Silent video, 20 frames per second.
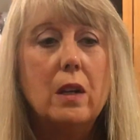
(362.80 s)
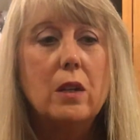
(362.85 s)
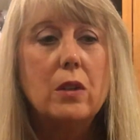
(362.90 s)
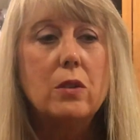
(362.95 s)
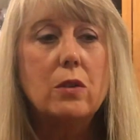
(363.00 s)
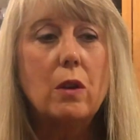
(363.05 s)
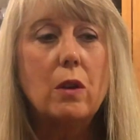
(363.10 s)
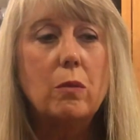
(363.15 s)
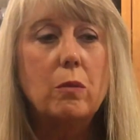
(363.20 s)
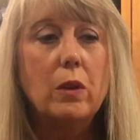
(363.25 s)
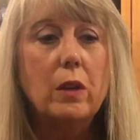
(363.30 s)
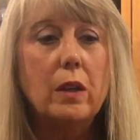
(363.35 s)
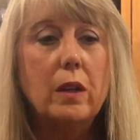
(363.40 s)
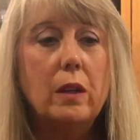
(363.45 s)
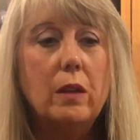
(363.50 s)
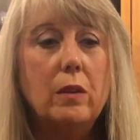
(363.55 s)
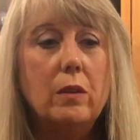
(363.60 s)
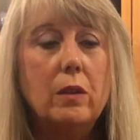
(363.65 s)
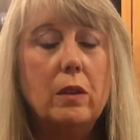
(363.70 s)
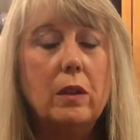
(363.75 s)
So I
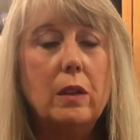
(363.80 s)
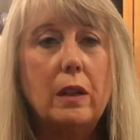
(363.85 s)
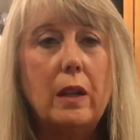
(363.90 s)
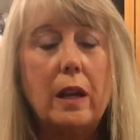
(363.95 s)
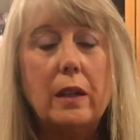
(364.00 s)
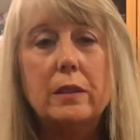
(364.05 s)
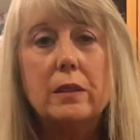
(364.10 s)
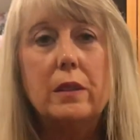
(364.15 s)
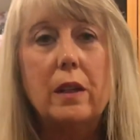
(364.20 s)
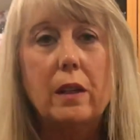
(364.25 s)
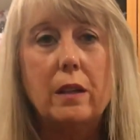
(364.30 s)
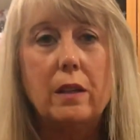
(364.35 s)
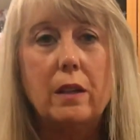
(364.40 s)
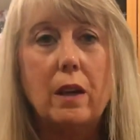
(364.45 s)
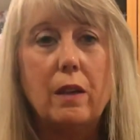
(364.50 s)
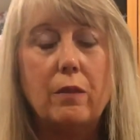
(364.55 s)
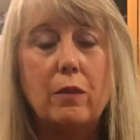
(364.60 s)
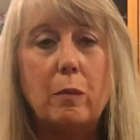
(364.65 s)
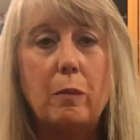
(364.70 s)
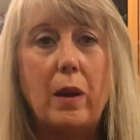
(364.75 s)
really can't say
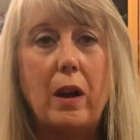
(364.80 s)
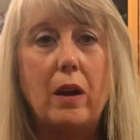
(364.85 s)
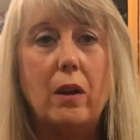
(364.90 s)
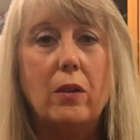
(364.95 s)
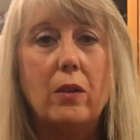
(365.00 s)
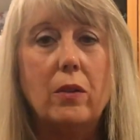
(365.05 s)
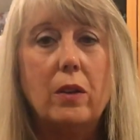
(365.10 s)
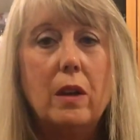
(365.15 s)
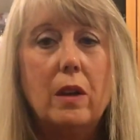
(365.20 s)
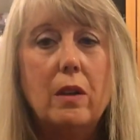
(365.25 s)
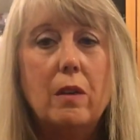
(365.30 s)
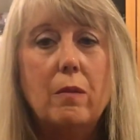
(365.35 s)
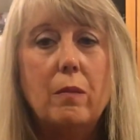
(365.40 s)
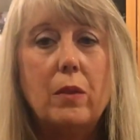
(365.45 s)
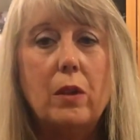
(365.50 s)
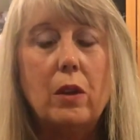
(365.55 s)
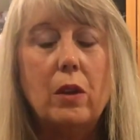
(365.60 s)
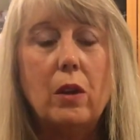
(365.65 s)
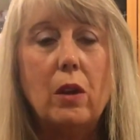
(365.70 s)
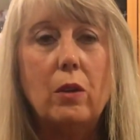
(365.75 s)
enough about,
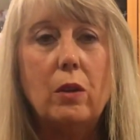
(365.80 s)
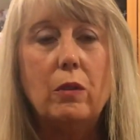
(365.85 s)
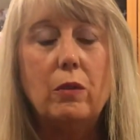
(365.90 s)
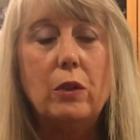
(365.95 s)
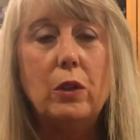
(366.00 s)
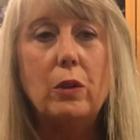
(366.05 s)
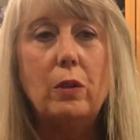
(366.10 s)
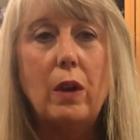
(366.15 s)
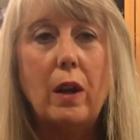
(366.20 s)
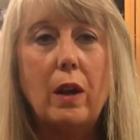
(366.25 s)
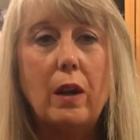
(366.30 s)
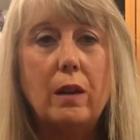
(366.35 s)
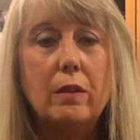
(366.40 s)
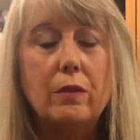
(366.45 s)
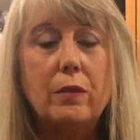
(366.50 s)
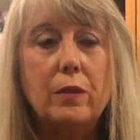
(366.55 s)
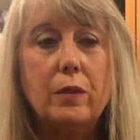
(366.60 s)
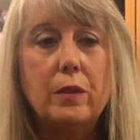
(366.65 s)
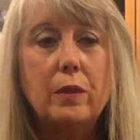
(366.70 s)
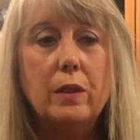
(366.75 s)
if you
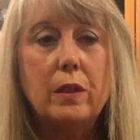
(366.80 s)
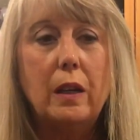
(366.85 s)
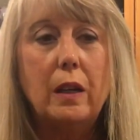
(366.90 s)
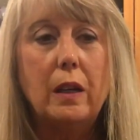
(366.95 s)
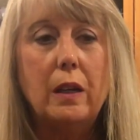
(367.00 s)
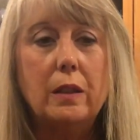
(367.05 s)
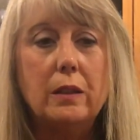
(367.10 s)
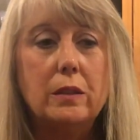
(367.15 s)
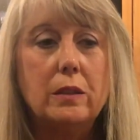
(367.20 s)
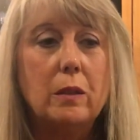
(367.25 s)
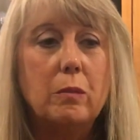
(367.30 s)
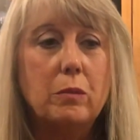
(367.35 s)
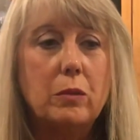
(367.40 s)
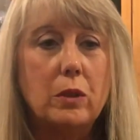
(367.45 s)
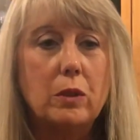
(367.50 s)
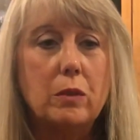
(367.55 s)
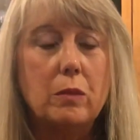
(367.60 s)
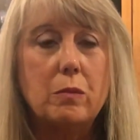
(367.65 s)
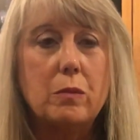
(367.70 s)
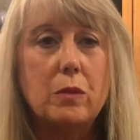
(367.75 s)
have any
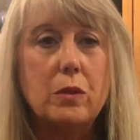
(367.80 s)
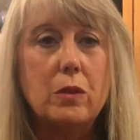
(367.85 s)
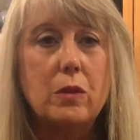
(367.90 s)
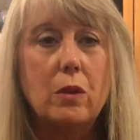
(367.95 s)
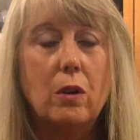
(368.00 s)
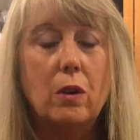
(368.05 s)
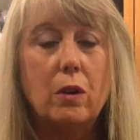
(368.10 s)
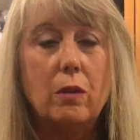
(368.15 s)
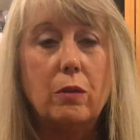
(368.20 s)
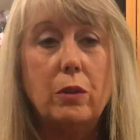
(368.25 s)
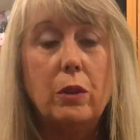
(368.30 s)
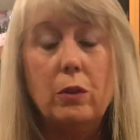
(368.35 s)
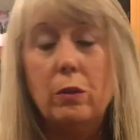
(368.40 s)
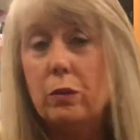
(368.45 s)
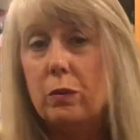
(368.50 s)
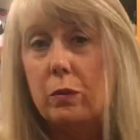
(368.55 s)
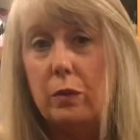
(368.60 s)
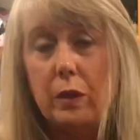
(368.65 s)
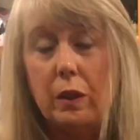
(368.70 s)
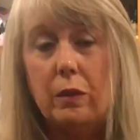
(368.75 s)
symptoms, or if
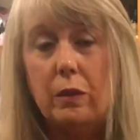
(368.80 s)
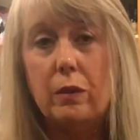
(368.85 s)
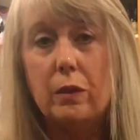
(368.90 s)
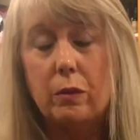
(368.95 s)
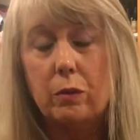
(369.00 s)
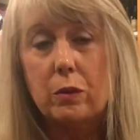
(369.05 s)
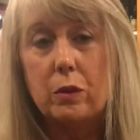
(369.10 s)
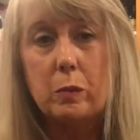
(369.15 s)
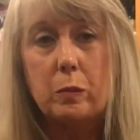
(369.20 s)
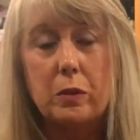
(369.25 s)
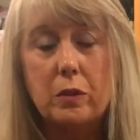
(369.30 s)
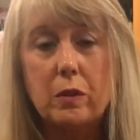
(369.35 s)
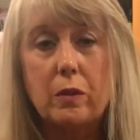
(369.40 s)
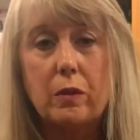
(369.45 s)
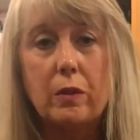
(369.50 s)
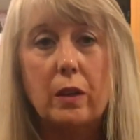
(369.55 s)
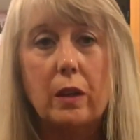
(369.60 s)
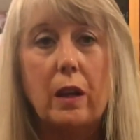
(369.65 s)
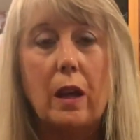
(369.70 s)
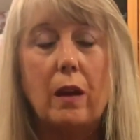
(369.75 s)
you even
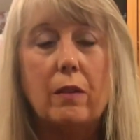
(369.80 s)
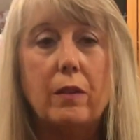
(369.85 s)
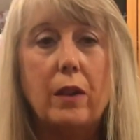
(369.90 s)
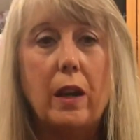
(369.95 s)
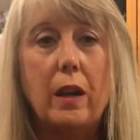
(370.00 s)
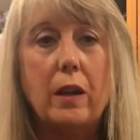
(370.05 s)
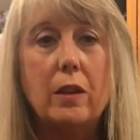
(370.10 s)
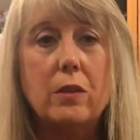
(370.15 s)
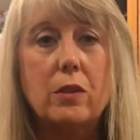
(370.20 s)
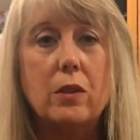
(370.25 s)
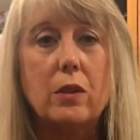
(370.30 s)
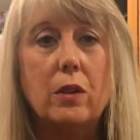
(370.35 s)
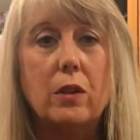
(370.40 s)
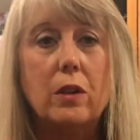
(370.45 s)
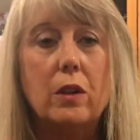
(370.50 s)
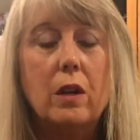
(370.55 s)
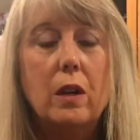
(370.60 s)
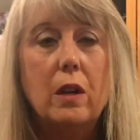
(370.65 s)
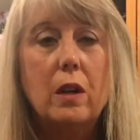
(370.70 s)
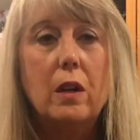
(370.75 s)
specifically have
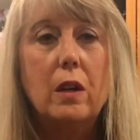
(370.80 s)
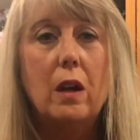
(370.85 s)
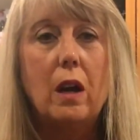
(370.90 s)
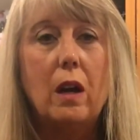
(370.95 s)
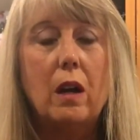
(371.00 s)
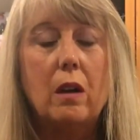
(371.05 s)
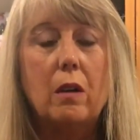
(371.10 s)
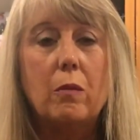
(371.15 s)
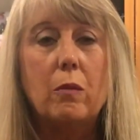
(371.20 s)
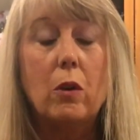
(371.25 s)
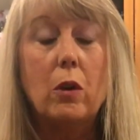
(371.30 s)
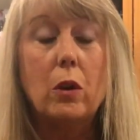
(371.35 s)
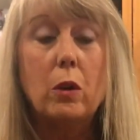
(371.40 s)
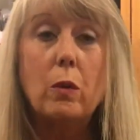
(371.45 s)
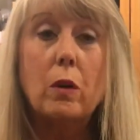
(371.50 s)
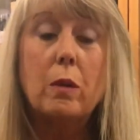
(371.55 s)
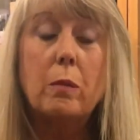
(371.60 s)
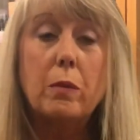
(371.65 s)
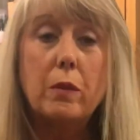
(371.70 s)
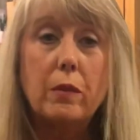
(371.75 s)
cancer, or you
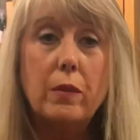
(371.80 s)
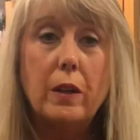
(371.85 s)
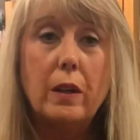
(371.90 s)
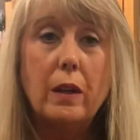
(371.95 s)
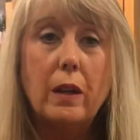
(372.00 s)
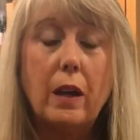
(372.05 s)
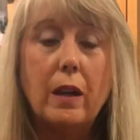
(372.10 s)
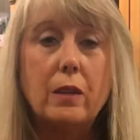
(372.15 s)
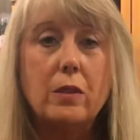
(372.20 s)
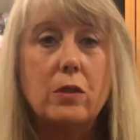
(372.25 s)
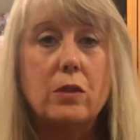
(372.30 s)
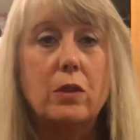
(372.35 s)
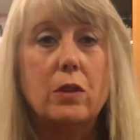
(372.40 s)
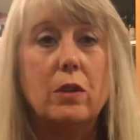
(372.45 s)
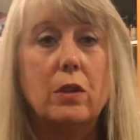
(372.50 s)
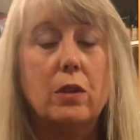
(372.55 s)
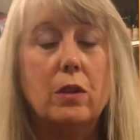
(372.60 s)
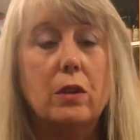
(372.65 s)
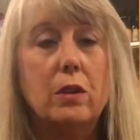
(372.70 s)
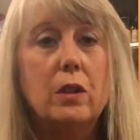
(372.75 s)
want to prevent
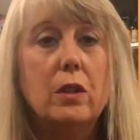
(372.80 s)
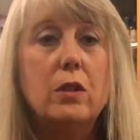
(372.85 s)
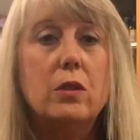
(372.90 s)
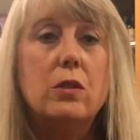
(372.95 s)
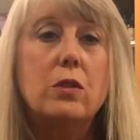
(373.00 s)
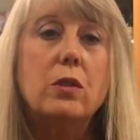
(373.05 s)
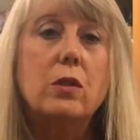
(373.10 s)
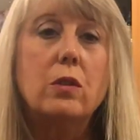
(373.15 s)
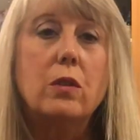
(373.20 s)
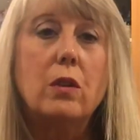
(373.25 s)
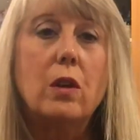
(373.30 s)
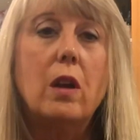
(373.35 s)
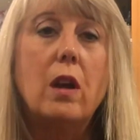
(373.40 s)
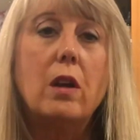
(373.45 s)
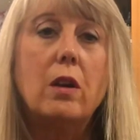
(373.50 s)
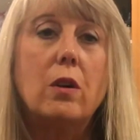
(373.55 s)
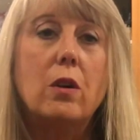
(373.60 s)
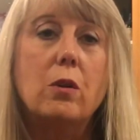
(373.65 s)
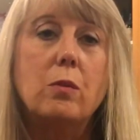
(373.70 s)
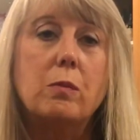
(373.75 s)
cancer, do the
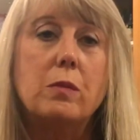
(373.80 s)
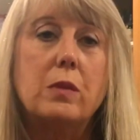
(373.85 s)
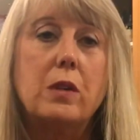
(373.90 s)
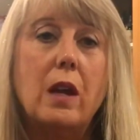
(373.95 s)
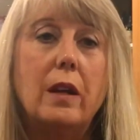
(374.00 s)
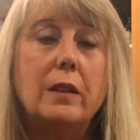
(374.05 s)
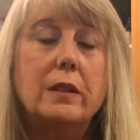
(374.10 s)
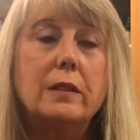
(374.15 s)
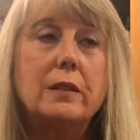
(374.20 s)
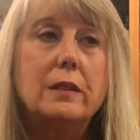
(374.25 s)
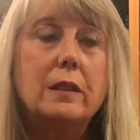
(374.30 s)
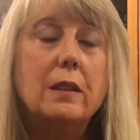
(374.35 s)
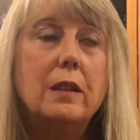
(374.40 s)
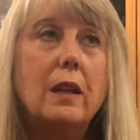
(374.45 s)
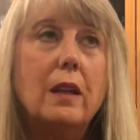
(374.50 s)
at-home test.